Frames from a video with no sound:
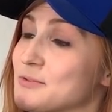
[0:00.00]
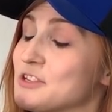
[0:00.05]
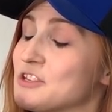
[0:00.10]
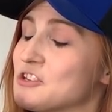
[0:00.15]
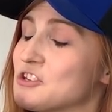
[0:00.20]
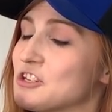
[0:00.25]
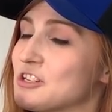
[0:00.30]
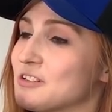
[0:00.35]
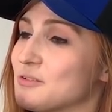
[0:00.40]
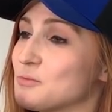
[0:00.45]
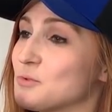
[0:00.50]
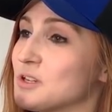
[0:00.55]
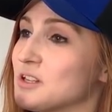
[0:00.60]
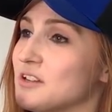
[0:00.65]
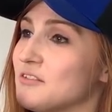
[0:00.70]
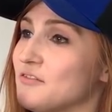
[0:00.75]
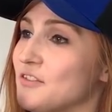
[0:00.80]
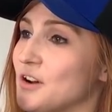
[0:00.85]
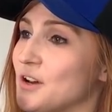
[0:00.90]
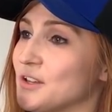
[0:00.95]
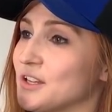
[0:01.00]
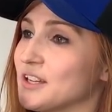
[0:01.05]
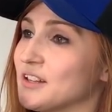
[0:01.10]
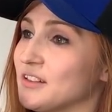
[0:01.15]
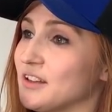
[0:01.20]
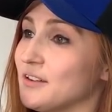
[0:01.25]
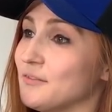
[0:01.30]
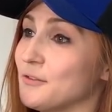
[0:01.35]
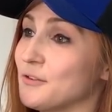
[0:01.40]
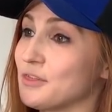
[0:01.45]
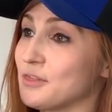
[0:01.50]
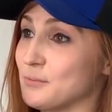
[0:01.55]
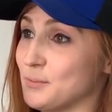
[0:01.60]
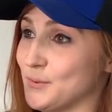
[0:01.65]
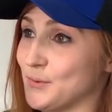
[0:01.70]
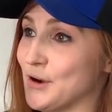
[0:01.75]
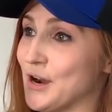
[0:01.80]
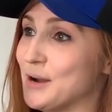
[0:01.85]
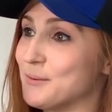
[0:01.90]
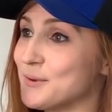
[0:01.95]
and was just really falling in love with the
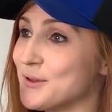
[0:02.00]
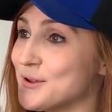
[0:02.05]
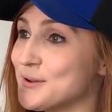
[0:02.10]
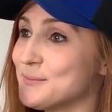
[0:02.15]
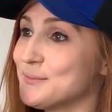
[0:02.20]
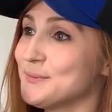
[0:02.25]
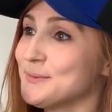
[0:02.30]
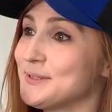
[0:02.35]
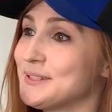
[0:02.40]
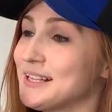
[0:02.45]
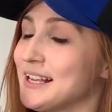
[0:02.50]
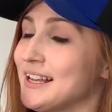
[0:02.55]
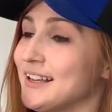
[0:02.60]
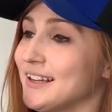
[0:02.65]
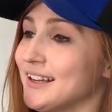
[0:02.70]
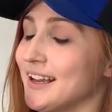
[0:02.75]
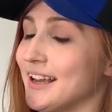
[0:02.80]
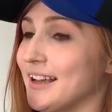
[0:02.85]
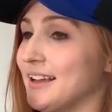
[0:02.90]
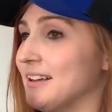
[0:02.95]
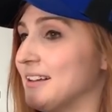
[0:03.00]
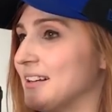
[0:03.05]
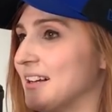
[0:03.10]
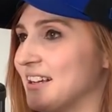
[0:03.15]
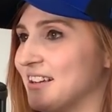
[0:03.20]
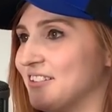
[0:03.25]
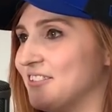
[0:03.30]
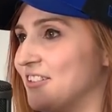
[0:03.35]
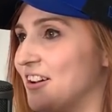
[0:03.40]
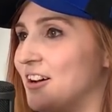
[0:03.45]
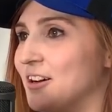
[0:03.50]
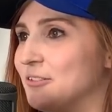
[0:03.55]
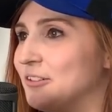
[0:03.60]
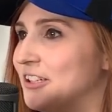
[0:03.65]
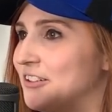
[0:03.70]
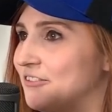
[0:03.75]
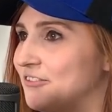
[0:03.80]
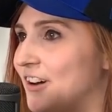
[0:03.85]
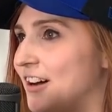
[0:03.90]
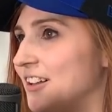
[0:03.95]
problems. Yeah. And I had
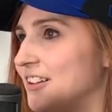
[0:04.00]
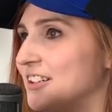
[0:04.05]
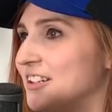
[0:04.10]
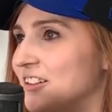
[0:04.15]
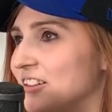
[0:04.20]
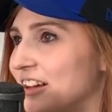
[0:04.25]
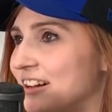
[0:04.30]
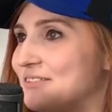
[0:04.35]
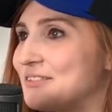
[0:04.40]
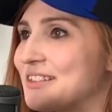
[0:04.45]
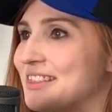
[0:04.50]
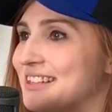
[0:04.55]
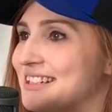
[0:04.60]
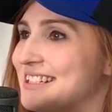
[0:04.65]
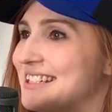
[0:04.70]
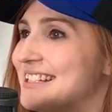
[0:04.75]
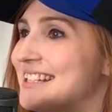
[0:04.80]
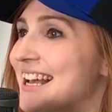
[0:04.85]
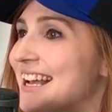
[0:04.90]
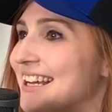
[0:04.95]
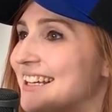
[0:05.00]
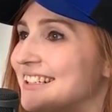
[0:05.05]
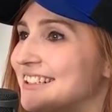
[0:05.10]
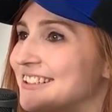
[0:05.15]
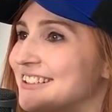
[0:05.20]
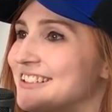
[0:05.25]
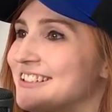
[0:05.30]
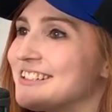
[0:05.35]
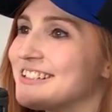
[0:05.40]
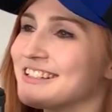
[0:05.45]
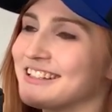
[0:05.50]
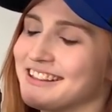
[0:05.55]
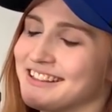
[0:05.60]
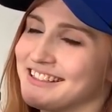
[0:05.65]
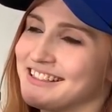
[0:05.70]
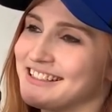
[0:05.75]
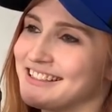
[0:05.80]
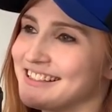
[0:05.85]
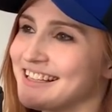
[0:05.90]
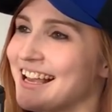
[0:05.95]
already fallen in love with the designers and
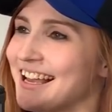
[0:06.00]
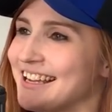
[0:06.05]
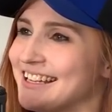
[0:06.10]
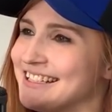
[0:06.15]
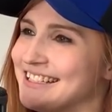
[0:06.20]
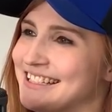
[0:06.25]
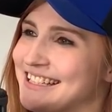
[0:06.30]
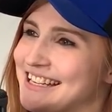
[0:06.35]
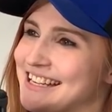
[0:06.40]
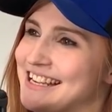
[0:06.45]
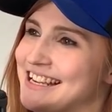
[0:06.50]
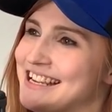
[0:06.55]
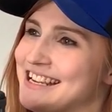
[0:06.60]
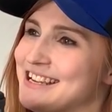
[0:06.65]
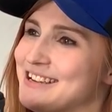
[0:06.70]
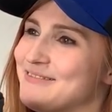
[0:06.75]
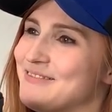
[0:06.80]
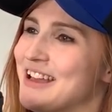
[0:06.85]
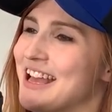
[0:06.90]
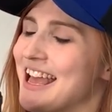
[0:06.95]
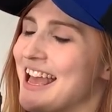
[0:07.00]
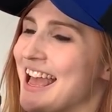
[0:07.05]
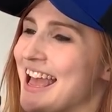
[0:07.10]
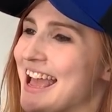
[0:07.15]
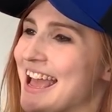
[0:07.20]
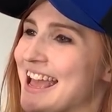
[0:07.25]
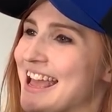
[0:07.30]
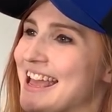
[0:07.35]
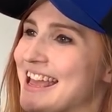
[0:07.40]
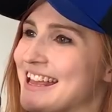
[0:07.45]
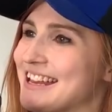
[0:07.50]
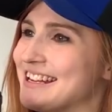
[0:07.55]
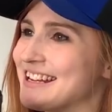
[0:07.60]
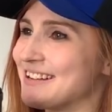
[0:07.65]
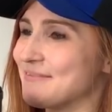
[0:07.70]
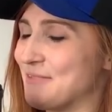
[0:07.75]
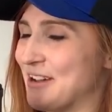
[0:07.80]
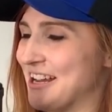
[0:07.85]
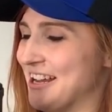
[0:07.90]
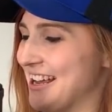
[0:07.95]
the design yep. team
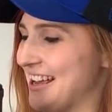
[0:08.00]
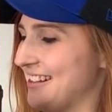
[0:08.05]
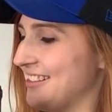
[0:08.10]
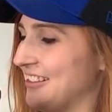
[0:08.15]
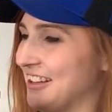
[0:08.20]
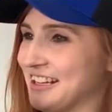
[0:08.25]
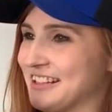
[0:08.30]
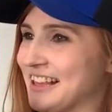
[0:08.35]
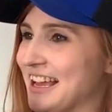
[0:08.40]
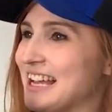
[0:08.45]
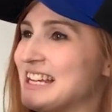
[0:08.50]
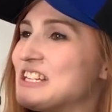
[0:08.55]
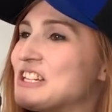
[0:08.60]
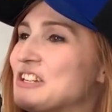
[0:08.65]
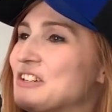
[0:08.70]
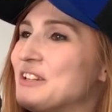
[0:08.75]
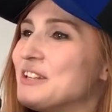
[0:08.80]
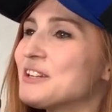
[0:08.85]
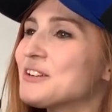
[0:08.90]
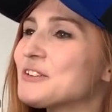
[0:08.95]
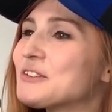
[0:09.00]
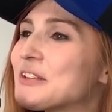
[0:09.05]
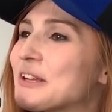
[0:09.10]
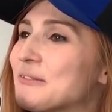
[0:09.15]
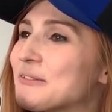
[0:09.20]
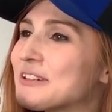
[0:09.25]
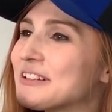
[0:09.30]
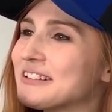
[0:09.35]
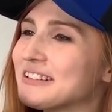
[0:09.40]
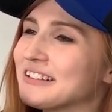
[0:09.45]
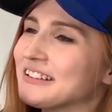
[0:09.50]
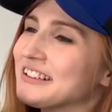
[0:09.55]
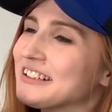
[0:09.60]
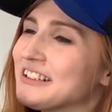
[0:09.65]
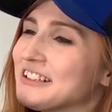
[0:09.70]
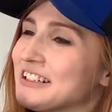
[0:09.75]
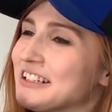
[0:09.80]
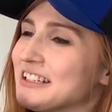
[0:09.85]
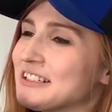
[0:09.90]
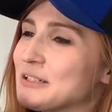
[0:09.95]
and my like the engineers I was
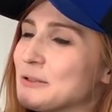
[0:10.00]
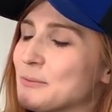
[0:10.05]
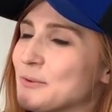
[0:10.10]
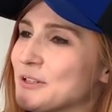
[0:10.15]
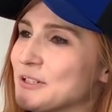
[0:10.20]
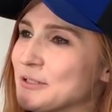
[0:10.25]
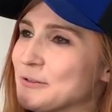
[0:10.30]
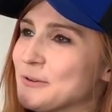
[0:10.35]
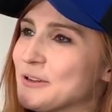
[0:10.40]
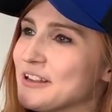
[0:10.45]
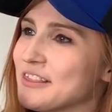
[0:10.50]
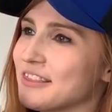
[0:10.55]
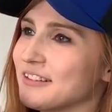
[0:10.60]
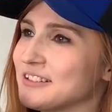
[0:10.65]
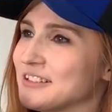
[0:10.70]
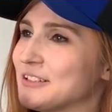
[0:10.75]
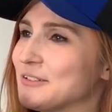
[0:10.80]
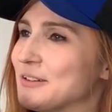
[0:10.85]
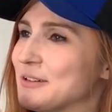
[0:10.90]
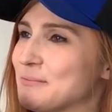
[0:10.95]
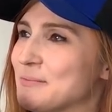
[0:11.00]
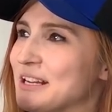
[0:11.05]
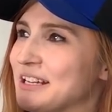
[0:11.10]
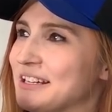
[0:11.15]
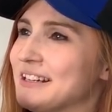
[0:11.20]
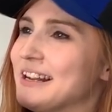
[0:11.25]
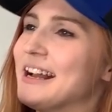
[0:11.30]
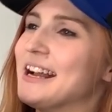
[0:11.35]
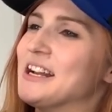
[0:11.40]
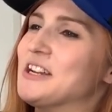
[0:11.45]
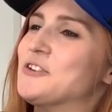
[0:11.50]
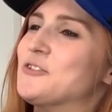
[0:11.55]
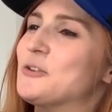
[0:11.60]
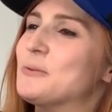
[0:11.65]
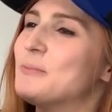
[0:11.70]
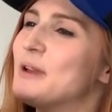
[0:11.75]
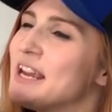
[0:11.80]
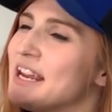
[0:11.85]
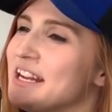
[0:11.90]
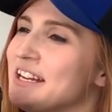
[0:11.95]
going to get to work with. So it made it
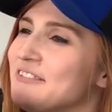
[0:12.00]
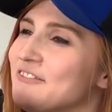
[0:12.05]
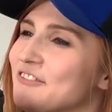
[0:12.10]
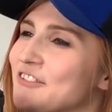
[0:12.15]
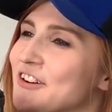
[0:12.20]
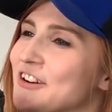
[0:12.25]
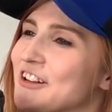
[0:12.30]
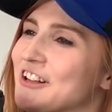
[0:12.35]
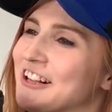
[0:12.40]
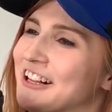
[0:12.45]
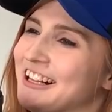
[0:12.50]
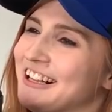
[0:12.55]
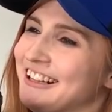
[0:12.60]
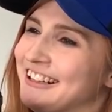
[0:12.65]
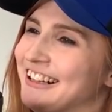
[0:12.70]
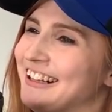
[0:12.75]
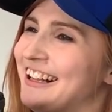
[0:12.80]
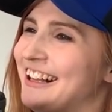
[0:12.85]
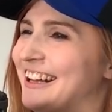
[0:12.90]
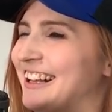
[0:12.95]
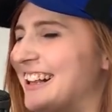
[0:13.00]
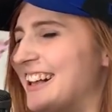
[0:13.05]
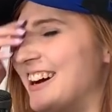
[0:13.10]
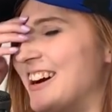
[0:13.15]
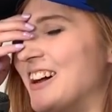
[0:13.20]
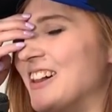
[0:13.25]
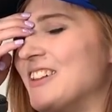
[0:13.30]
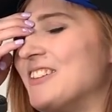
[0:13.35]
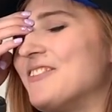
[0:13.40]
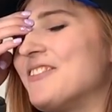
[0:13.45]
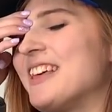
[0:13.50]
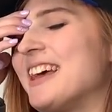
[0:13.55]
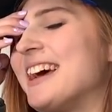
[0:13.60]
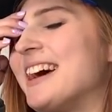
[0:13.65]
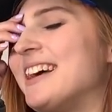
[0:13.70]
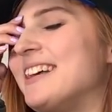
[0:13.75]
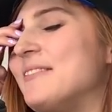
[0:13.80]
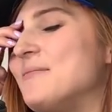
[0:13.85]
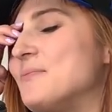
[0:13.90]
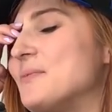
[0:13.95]
extra painful, yeah. all of
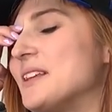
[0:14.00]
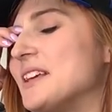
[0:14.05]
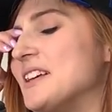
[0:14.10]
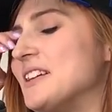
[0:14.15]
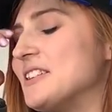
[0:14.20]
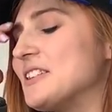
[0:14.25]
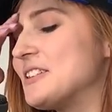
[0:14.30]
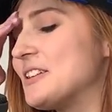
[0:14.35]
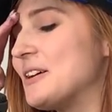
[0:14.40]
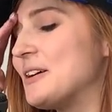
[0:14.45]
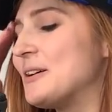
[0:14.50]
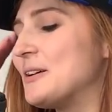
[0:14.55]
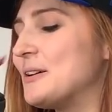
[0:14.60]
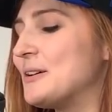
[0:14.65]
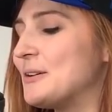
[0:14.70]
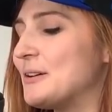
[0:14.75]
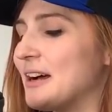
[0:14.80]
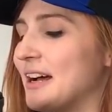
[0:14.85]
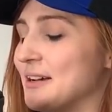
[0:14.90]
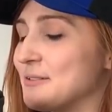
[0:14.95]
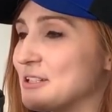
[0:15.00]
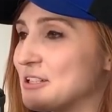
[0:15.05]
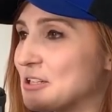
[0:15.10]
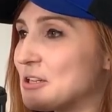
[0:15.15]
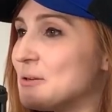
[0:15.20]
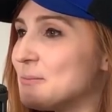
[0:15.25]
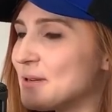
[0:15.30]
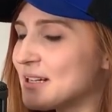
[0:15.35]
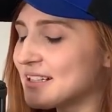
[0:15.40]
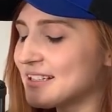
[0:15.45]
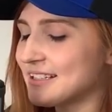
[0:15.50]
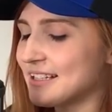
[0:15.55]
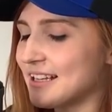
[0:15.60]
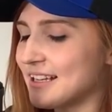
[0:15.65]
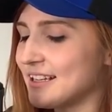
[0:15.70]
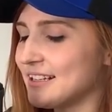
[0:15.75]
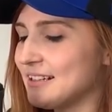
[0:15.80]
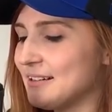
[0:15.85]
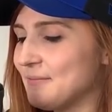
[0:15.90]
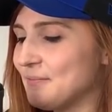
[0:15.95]
that. So I was two months
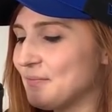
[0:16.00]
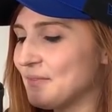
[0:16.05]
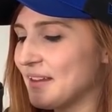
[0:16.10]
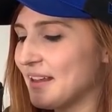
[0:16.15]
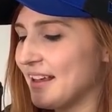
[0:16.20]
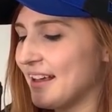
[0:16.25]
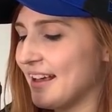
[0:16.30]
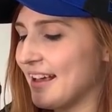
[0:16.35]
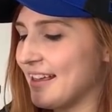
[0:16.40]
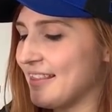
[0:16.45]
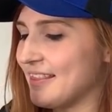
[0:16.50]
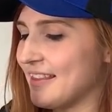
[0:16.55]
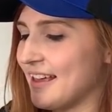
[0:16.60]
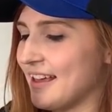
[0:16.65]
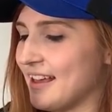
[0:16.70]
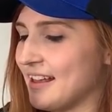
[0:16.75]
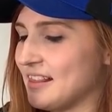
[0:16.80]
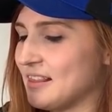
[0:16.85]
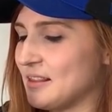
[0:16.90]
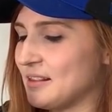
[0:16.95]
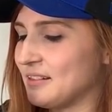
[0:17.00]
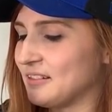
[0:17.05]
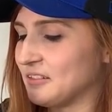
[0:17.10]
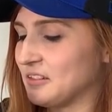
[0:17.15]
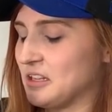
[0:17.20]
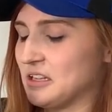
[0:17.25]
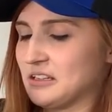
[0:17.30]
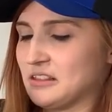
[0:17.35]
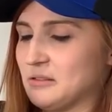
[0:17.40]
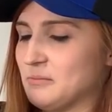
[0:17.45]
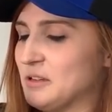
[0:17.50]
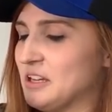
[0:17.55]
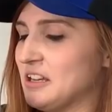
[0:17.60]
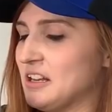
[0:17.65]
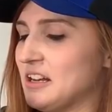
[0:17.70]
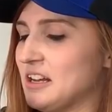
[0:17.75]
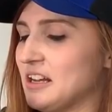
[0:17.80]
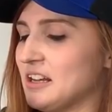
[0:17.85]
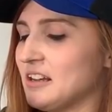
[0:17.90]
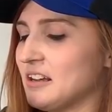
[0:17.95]
in, and then like the
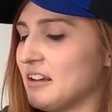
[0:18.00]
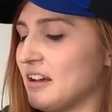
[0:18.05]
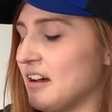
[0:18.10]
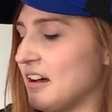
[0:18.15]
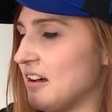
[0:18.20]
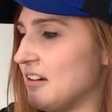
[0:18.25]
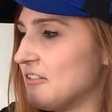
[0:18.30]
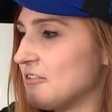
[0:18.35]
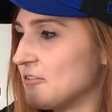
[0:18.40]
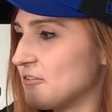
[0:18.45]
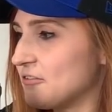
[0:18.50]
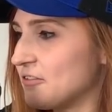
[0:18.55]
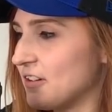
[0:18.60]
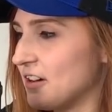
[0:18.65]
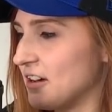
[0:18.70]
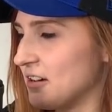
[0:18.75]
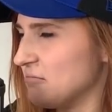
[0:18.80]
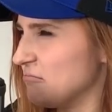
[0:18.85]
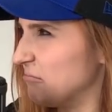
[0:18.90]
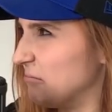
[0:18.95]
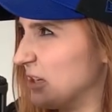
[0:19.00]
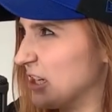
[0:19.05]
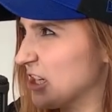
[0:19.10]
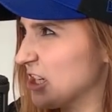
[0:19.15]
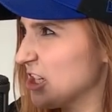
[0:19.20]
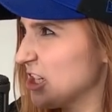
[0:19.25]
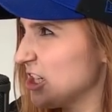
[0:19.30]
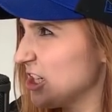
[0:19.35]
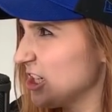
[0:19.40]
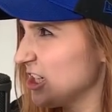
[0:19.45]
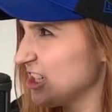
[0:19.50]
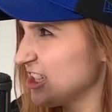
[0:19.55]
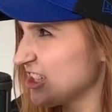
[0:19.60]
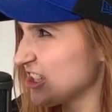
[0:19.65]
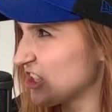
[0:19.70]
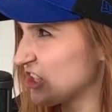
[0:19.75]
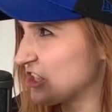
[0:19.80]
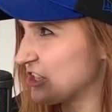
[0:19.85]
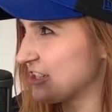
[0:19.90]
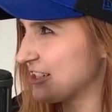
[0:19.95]
beginning of
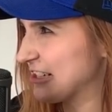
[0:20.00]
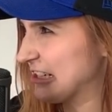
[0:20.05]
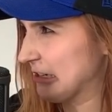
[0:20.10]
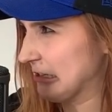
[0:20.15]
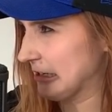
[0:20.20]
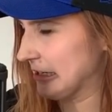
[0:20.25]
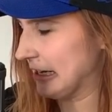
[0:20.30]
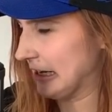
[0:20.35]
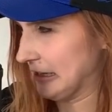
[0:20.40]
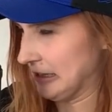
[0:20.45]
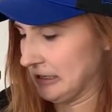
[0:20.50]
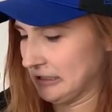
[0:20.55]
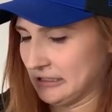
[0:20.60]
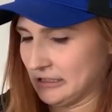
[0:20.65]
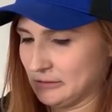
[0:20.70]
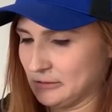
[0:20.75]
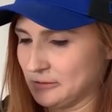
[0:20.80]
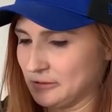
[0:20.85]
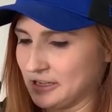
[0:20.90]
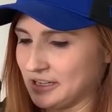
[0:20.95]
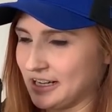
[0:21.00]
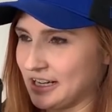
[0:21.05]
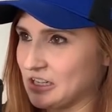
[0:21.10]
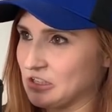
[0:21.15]
March. Yeah, that sounds right.